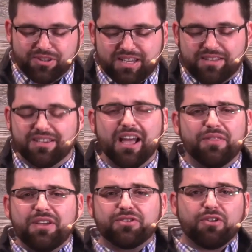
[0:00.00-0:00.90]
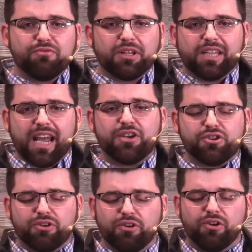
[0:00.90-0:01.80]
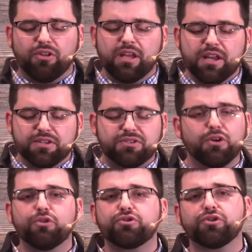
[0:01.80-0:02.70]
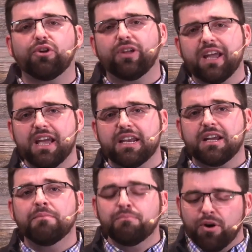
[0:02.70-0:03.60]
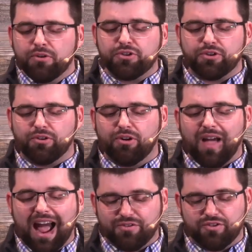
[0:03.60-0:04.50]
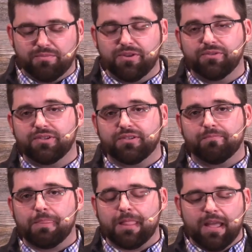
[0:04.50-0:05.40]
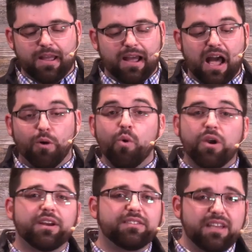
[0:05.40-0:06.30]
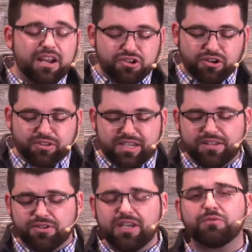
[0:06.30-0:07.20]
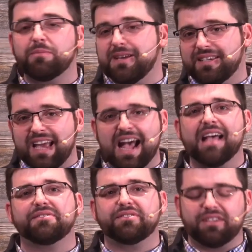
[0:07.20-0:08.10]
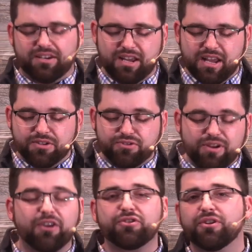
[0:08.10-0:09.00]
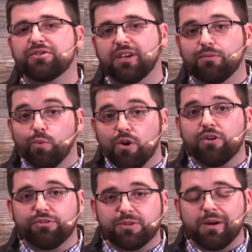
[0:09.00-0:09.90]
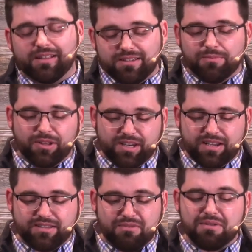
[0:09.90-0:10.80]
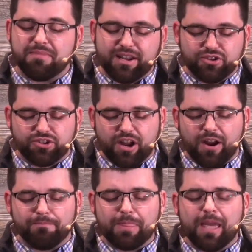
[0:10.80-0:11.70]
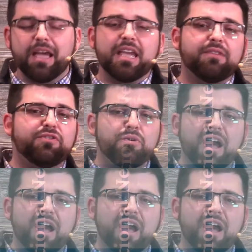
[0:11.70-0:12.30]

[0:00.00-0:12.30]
needs, these are relational, social, and emotional attributes. Organizational needs, these would be tasks and structures and work responsibilities that we might share. If you